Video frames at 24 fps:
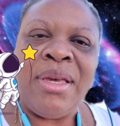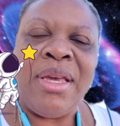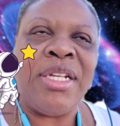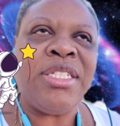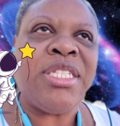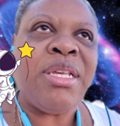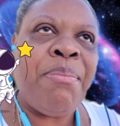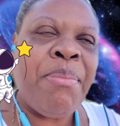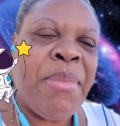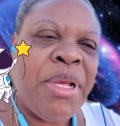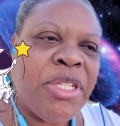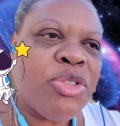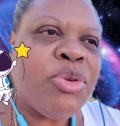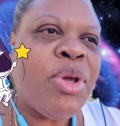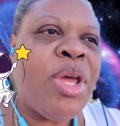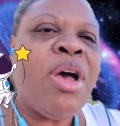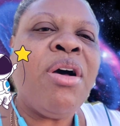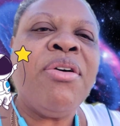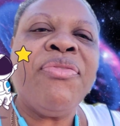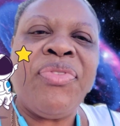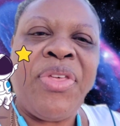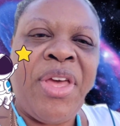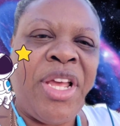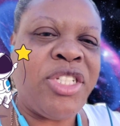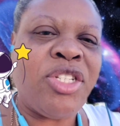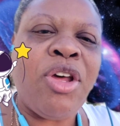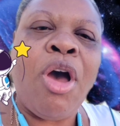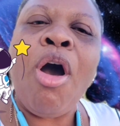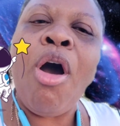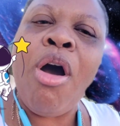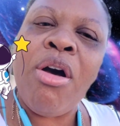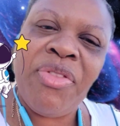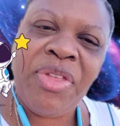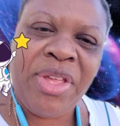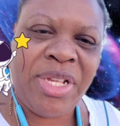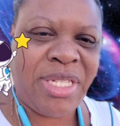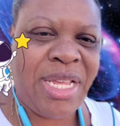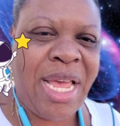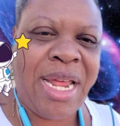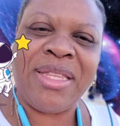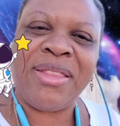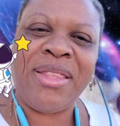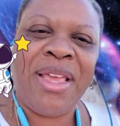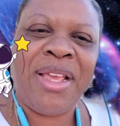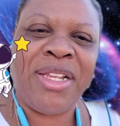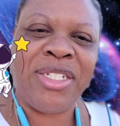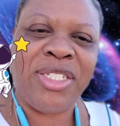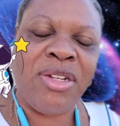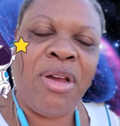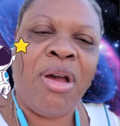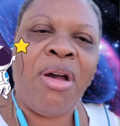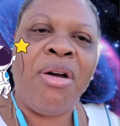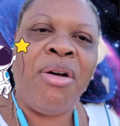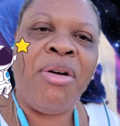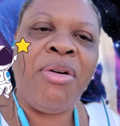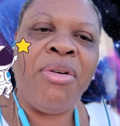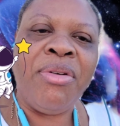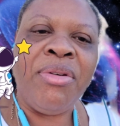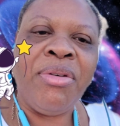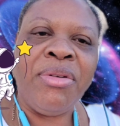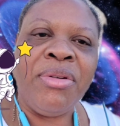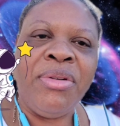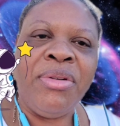It's a mental health thing to all these kind of things, y'all.